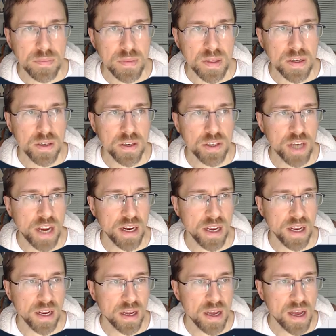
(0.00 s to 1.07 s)

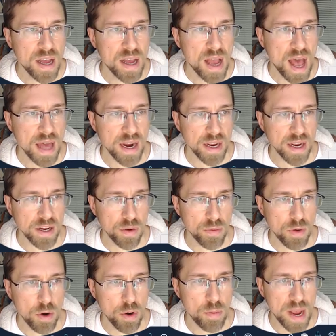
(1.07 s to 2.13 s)
Shading, and I go
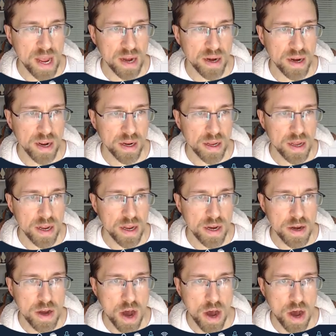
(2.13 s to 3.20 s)
row banding,
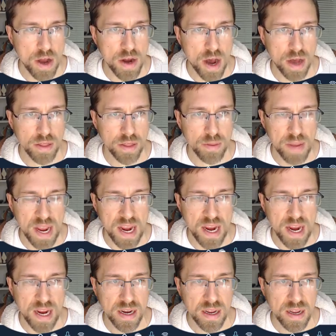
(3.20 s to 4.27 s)
none on the
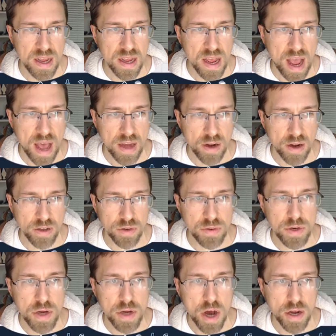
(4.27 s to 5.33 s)
pane, and also
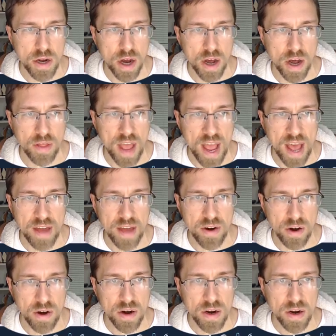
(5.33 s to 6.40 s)
none on the
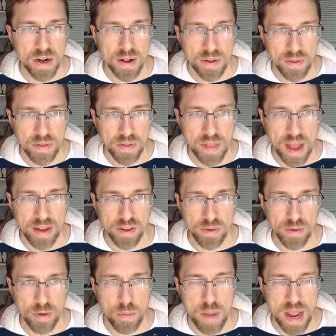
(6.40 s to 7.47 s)
header, then the
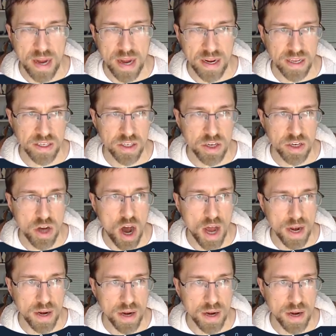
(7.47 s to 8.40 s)
row banding is gone.